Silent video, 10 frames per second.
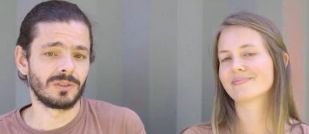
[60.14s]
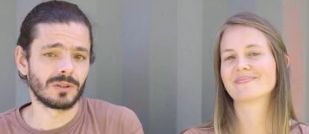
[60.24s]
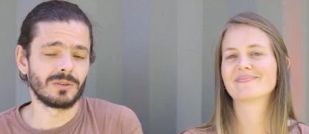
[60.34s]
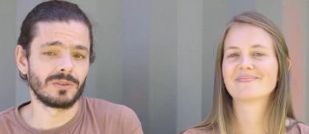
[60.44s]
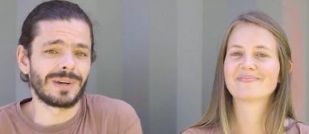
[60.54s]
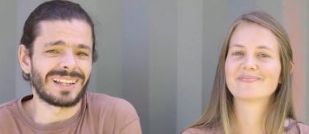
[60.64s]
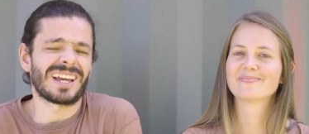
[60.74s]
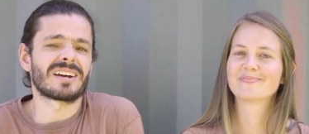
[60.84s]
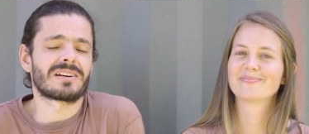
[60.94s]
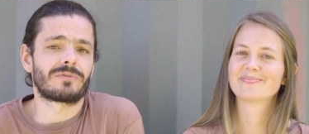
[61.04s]
Speaker 1: you know, you get
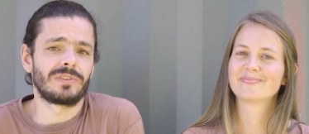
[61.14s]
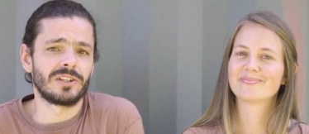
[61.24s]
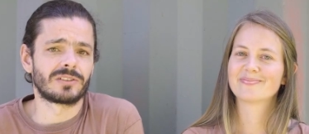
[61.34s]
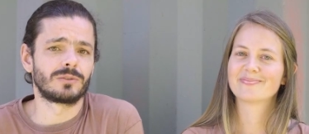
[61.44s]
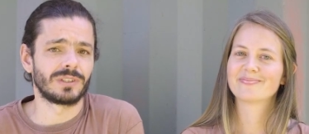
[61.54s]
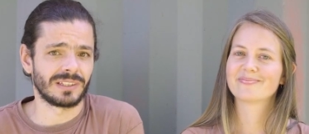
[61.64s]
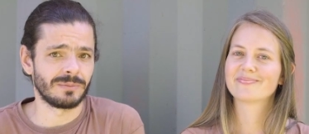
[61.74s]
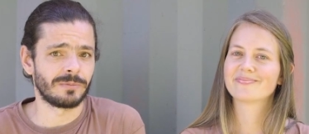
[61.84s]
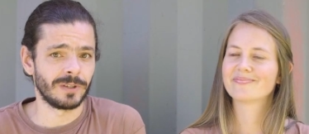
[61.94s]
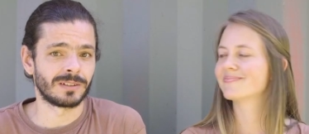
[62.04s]
tired of years doing the
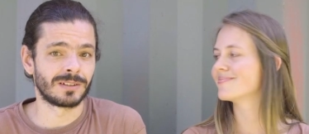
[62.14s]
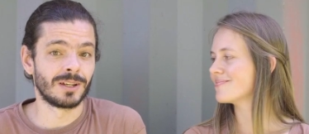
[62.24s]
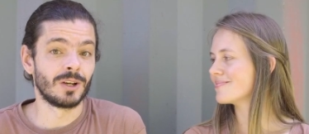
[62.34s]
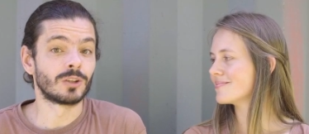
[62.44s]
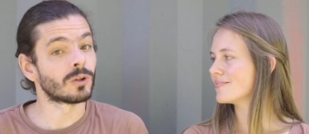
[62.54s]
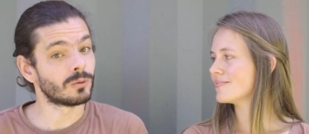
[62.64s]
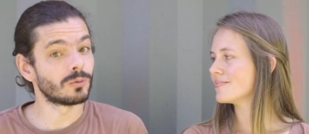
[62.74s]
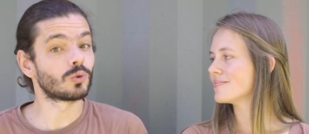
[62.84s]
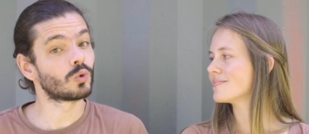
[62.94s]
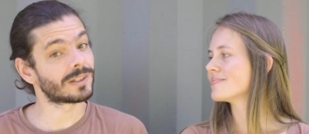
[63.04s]
same thing. So,
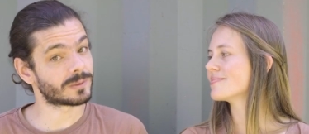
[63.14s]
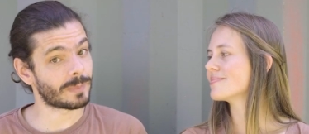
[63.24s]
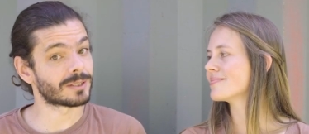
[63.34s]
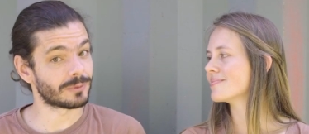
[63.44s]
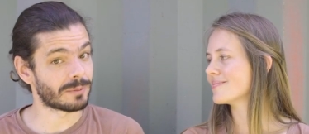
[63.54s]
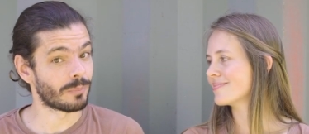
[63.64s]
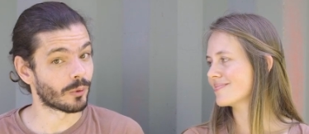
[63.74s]
don't expect to get